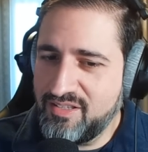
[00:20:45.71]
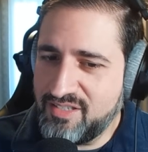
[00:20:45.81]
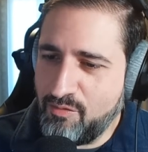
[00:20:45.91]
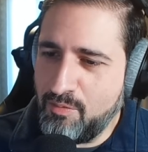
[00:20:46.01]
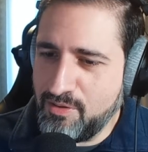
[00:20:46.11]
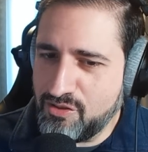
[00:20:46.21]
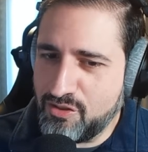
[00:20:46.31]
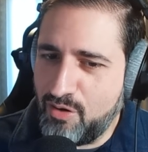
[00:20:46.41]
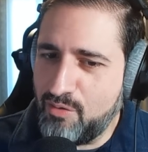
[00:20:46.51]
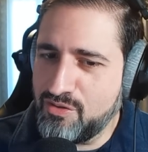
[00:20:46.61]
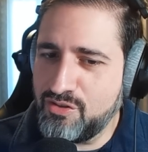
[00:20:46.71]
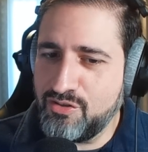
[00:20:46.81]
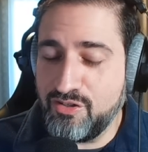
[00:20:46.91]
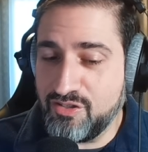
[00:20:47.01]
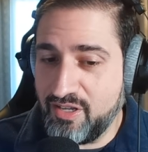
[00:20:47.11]
several months ago where his
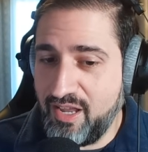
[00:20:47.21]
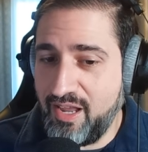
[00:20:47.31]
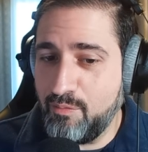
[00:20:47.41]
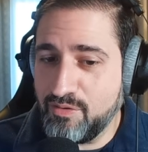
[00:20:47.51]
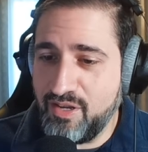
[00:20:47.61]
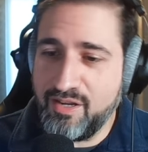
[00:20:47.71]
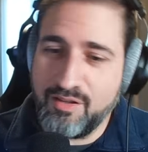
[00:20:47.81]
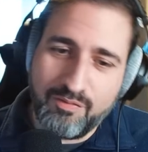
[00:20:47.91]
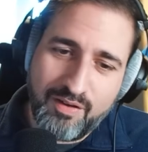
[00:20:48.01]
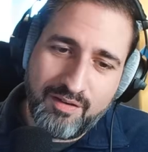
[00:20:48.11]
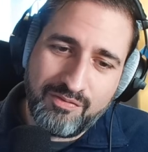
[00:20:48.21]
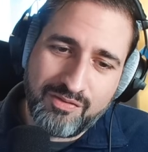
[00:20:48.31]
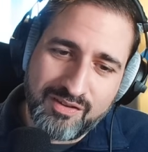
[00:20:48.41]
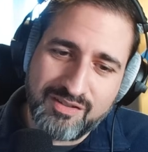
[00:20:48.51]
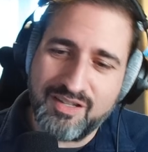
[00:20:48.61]
attorneys were like, hey, we're taking the
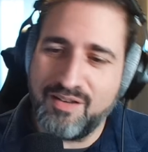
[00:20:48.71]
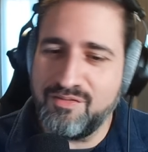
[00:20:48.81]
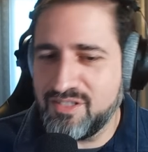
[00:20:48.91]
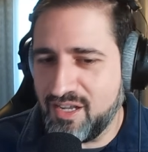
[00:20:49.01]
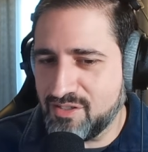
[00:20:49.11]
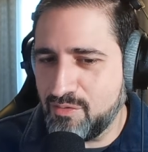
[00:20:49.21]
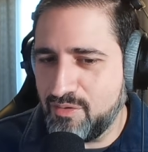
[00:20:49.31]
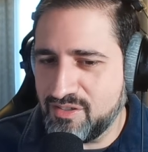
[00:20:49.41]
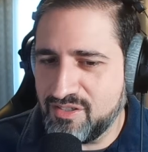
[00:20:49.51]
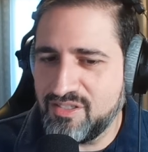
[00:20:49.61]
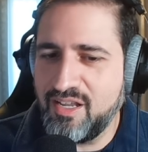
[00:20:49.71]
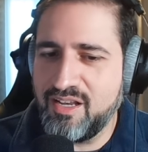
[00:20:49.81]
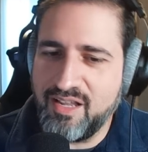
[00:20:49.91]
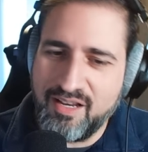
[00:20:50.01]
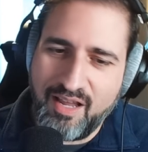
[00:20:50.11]
fifth. This is going to have these consequences,
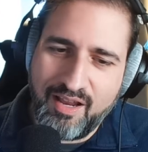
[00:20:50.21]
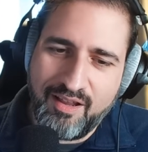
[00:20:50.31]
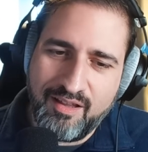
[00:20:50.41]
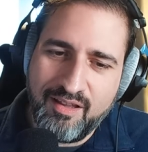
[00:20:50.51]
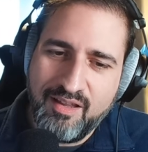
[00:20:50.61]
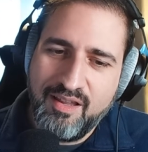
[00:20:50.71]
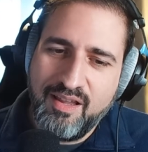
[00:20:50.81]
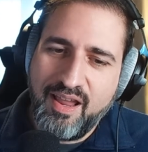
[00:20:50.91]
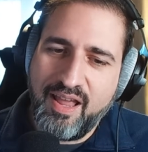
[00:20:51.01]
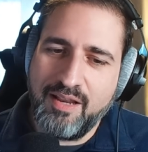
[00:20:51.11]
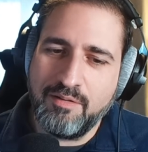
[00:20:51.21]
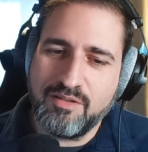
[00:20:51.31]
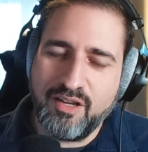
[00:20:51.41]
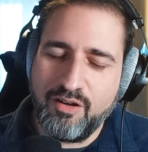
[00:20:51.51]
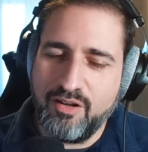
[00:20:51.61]
yada, yada, yada. And he
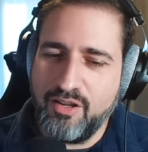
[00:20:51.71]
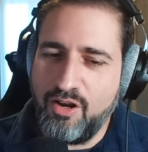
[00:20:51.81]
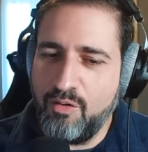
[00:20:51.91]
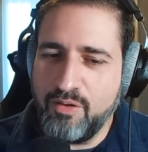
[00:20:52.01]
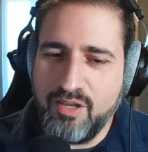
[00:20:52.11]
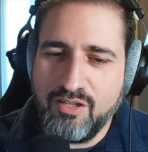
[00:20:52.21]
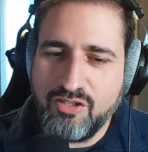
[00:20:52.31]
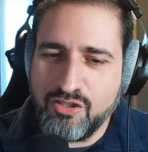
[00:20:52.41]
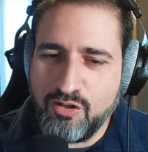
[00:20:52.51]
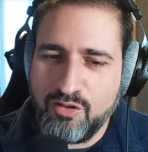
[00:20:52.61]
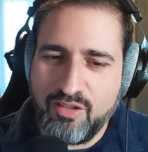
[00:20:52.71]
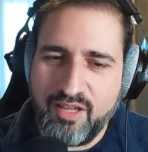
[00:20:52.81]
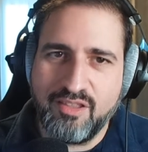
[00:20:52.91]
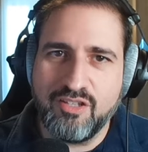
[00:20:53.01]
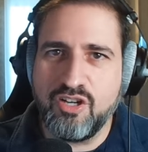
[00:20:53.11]
was like, you know, he just heard
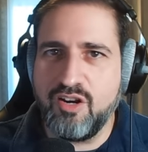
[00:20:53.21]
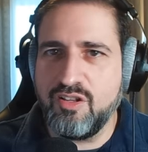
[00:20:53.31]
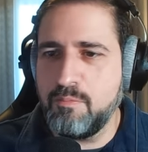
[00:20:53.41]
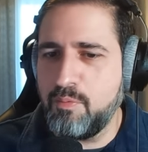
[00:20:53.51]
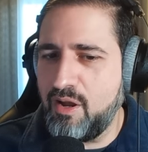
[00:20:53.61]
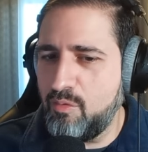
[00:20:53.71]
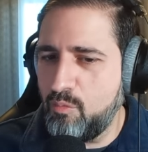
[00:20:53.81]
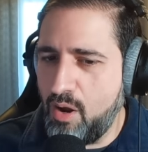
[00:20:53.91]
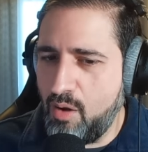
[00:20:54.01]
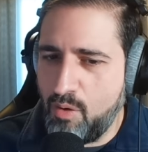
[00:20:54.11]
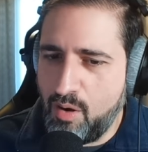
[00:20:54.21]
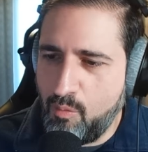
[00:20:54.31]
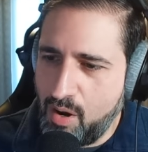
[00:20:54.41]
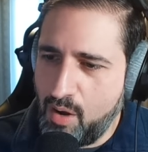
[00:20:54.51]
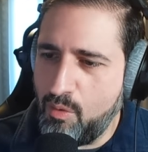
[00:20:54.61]
like the Charlie Brown womp,
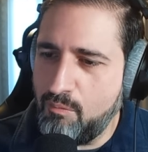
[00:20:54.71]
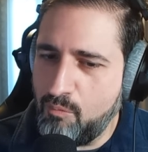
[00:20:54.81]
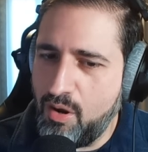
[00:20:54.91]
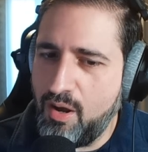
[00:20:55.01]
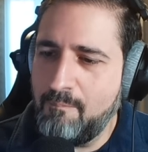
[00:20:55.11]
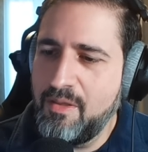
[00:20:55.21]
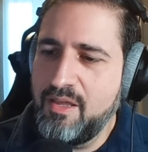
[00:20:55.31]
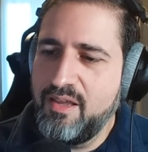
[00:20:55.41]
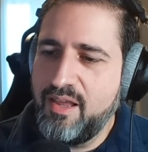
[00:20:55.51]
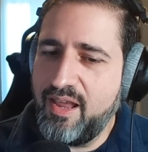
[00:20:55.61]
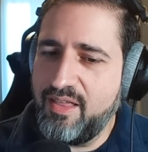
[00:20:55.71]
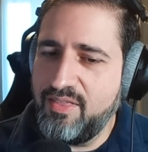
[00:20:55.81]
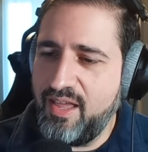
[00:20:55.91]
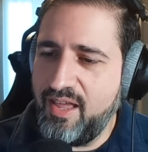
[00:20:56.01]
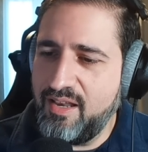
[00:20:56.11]
womp, womp, womp, womp.
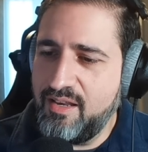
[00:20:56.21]
And